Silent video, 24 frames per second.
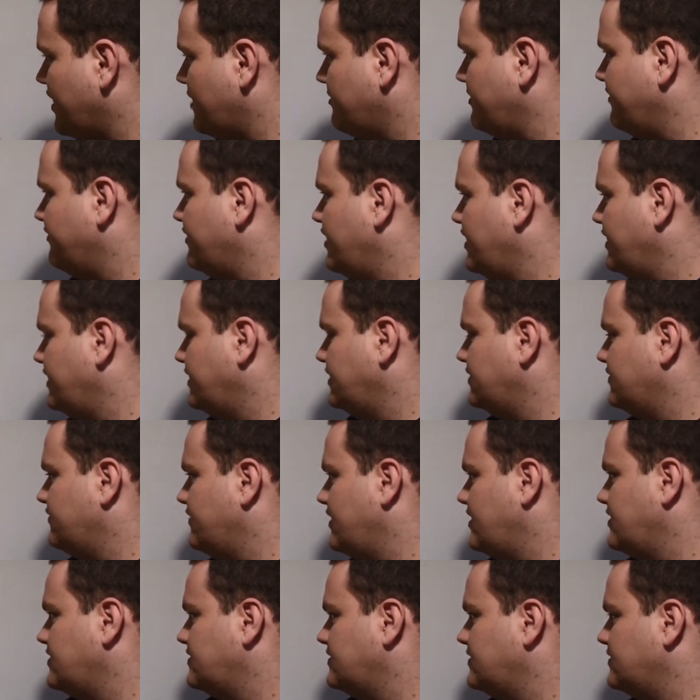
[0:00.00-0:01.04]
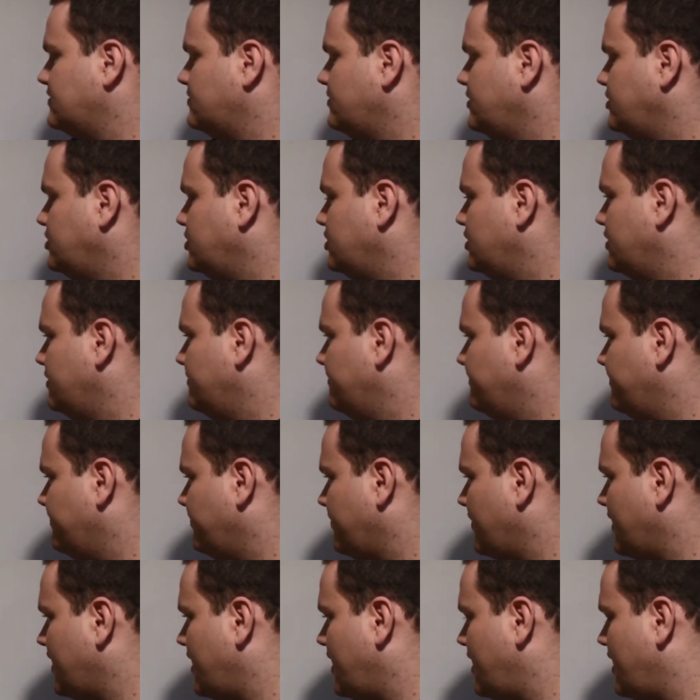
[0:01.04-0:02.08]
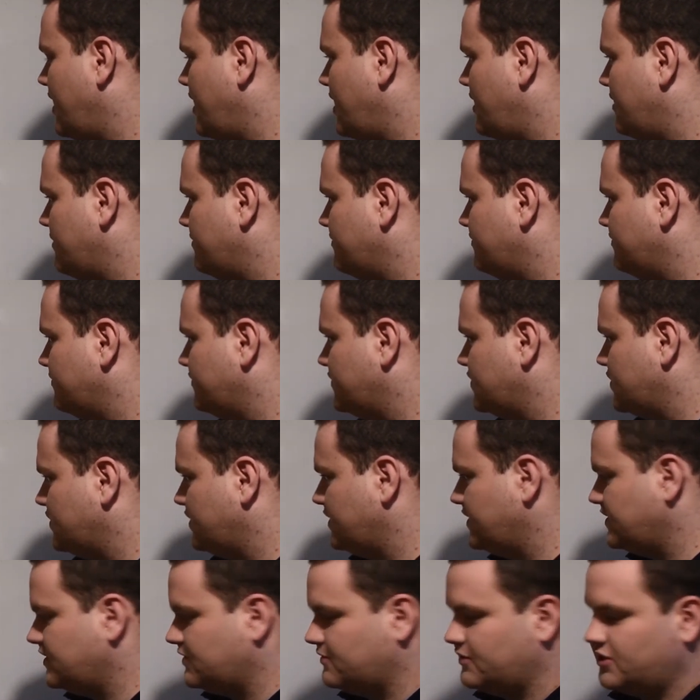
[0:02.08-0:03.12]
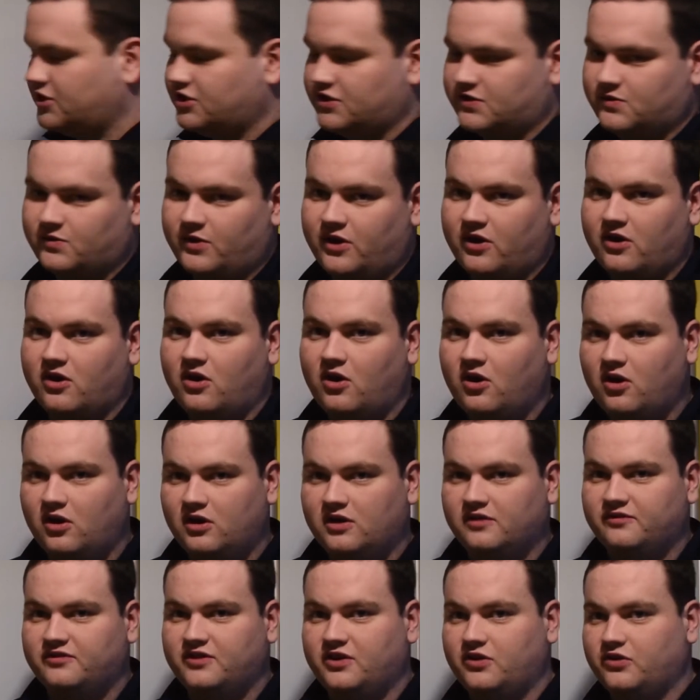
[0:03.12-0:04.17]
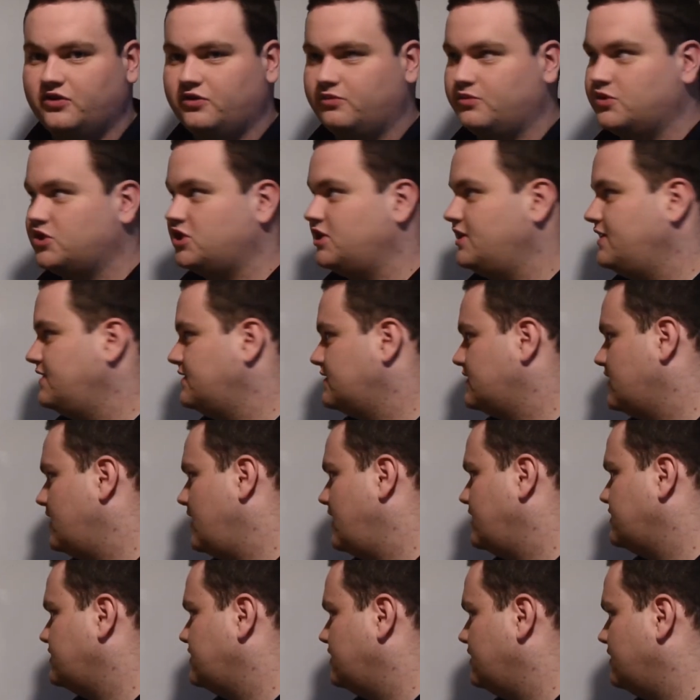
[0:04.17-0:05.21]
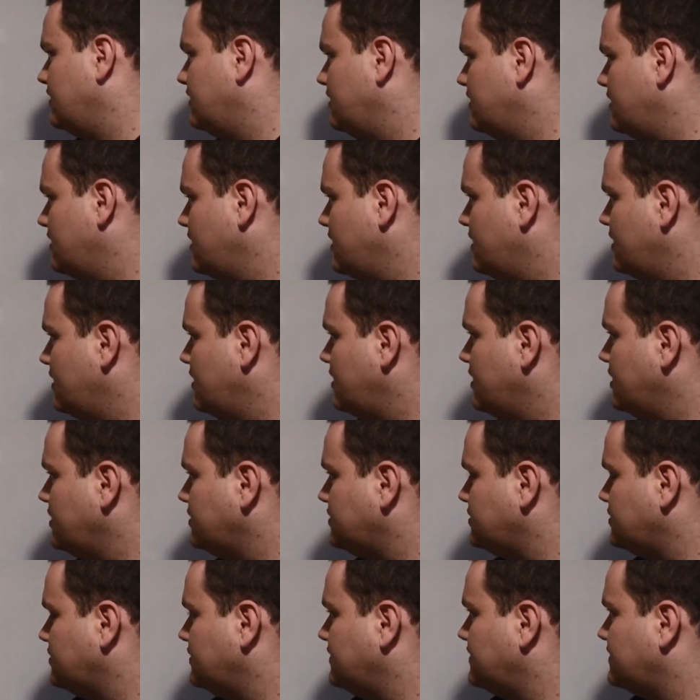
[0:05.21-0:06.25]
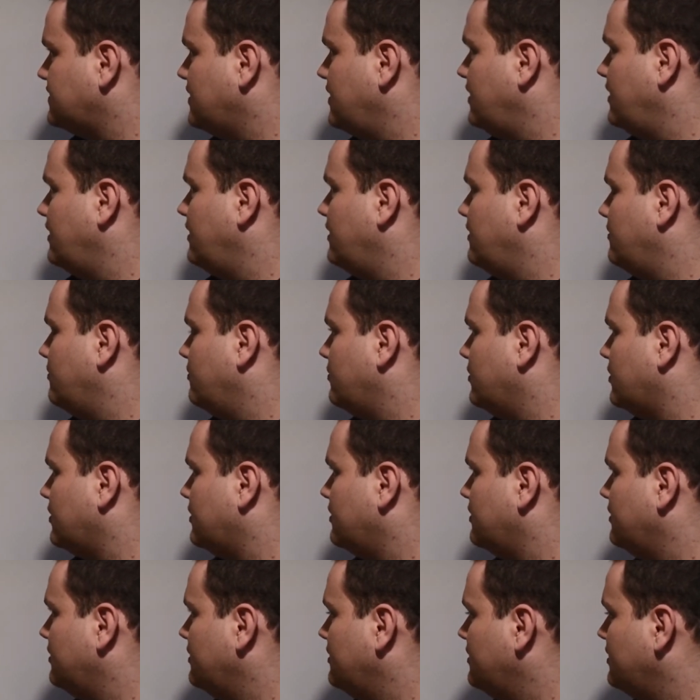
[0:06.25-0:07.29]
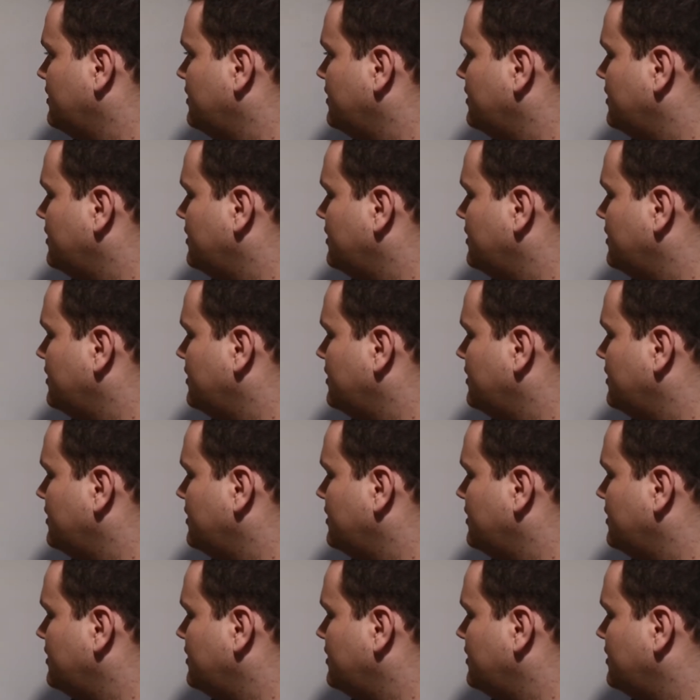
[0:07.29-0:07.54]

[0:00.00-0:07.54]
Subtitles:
far we've gone in as far as the switch. So this switch is where all of the other machines connect in to the Skynet network.